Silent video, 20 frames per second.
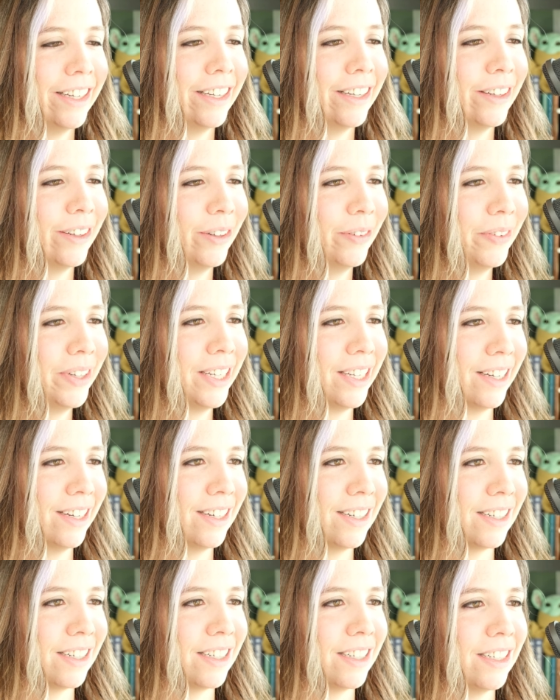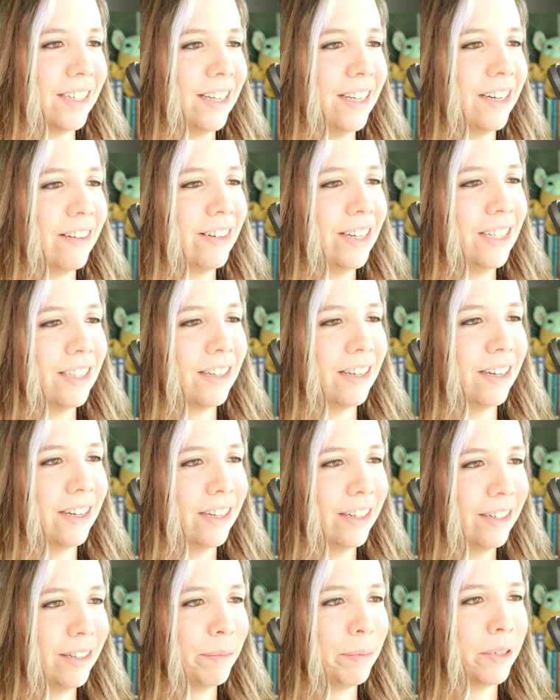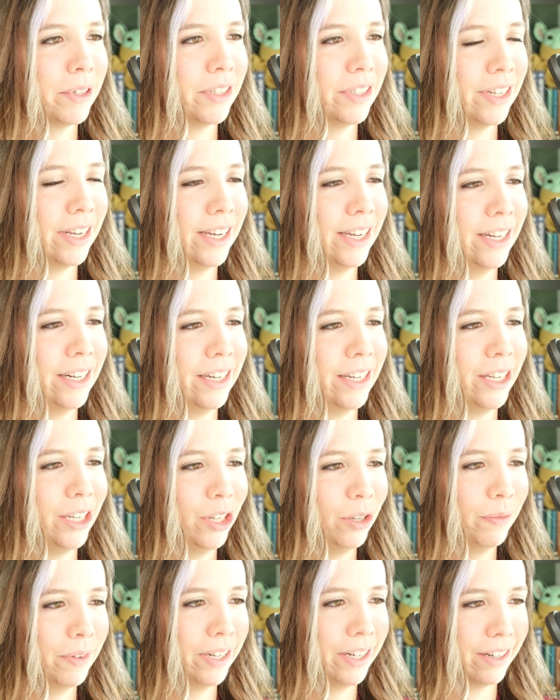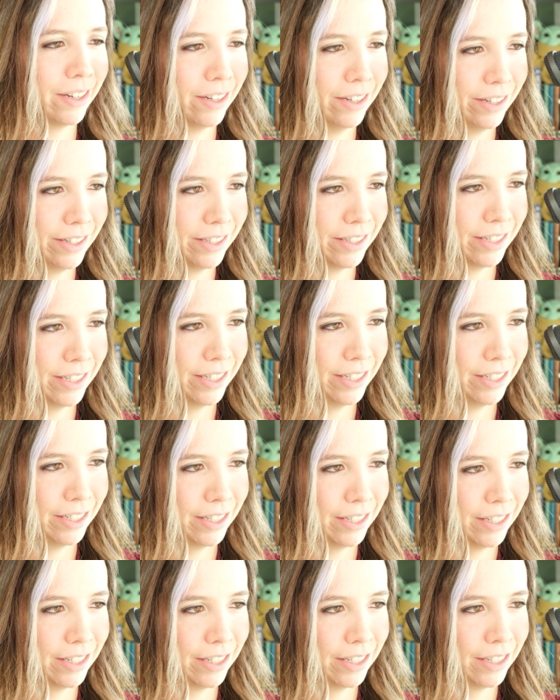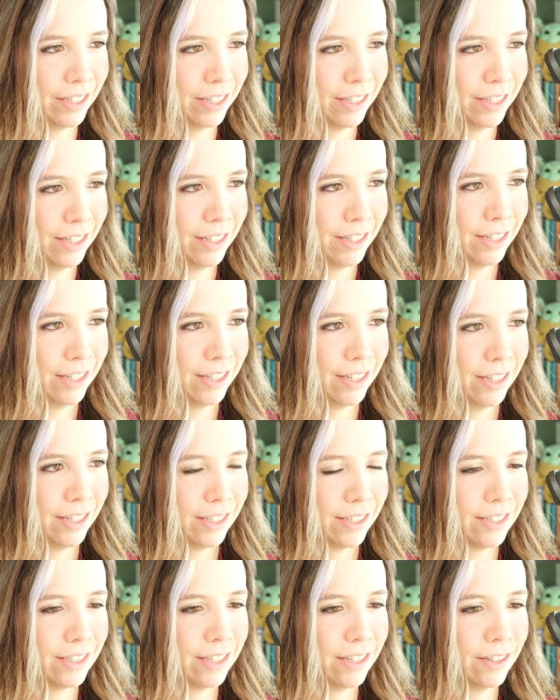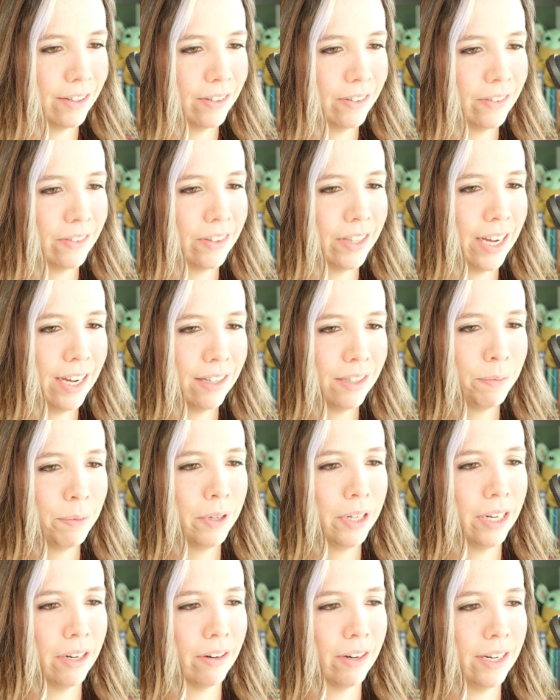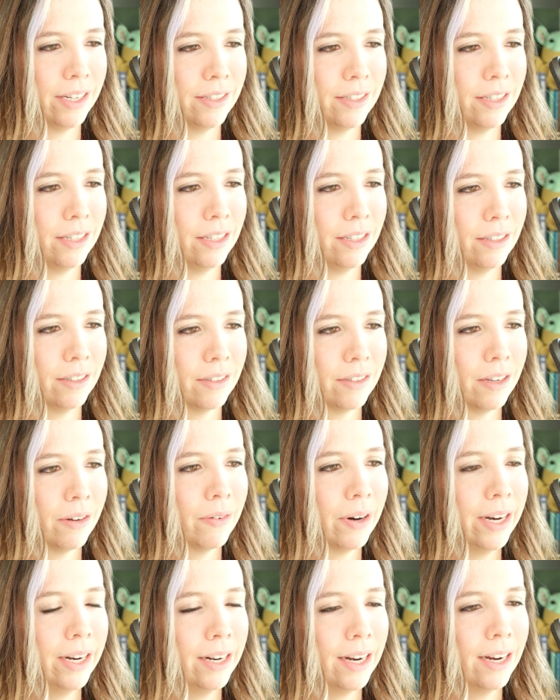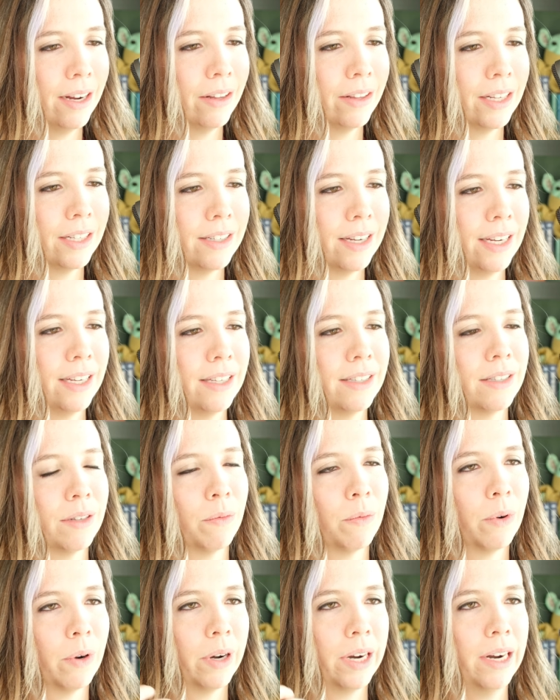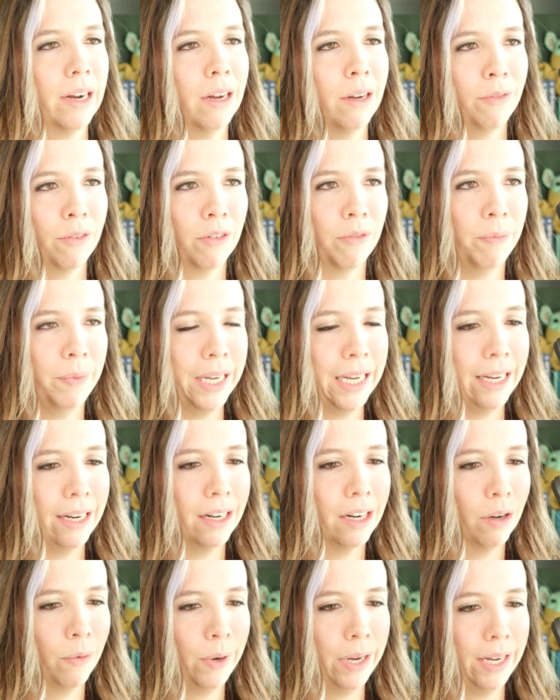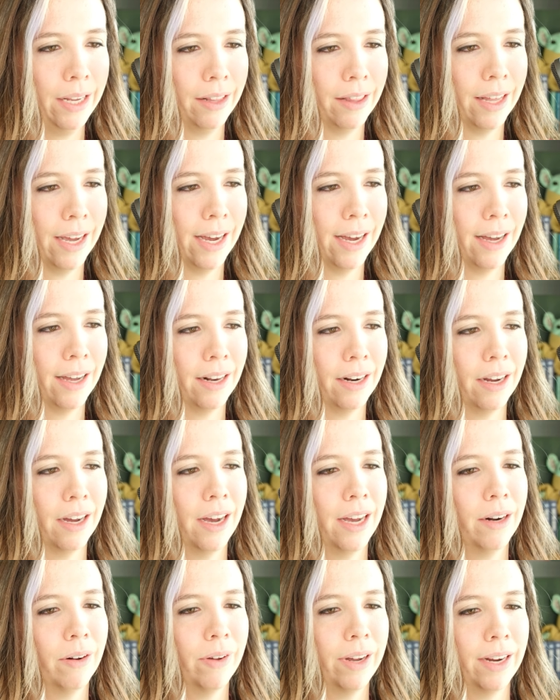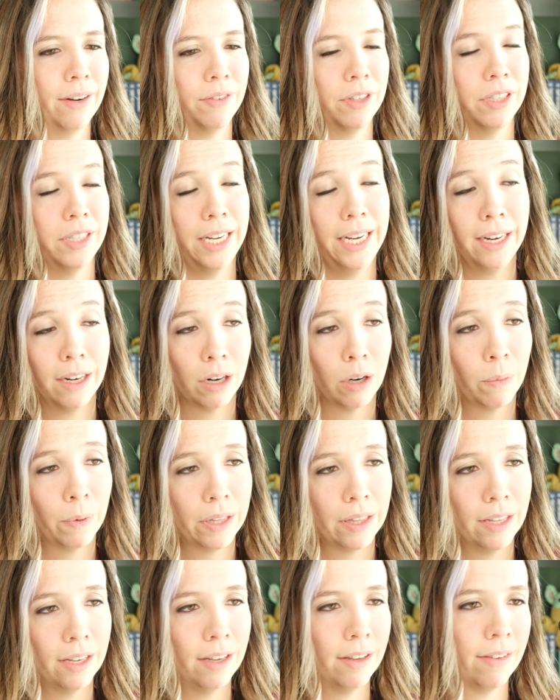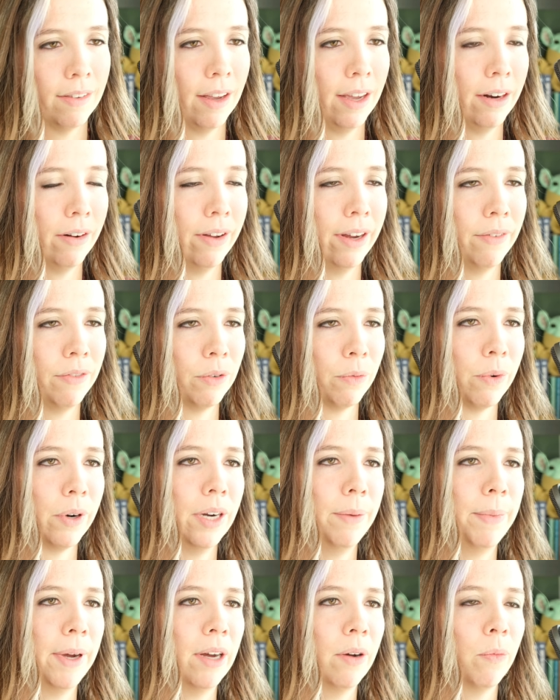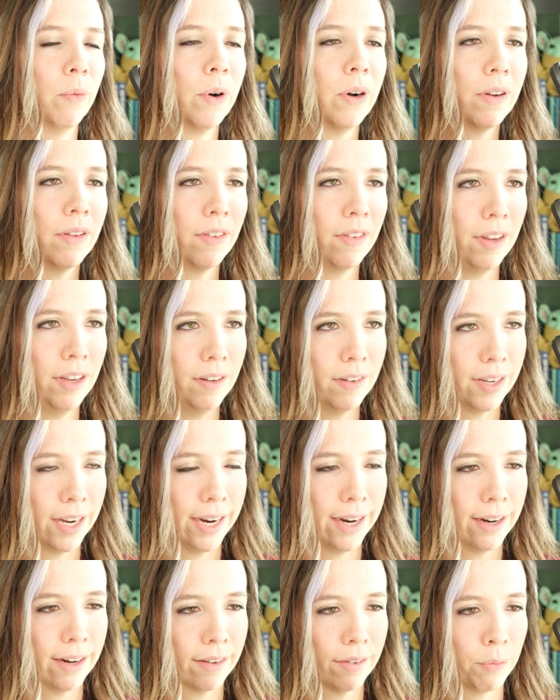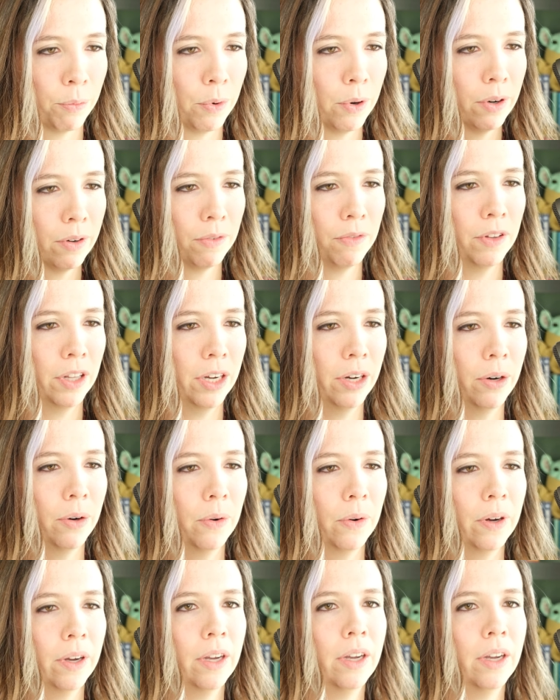Oh my gosh. And it reads 100% human content. So that's pretty crazy. So right now that takes the worry off of me, knowing that I don't have to tinker with this. I don't have to worry about word syntax, word flow.